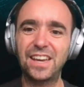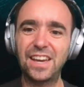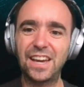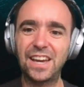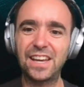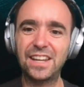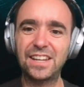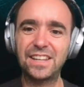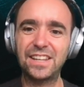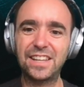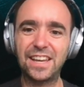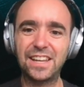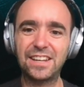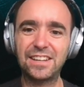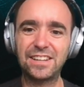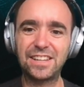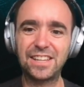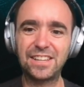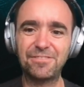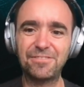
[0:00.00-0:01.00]
And
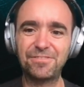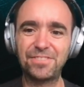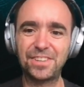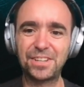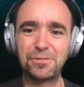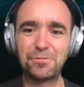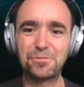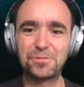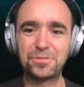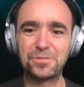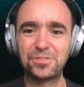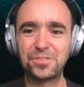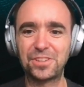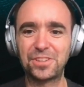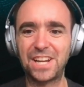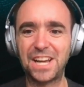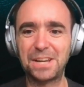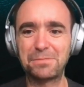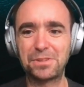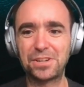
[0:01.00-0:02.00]
then if we go to
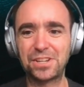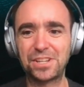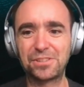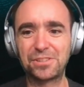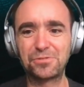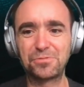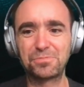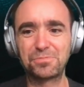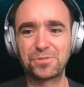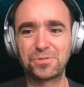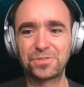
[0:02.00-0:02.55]
the library group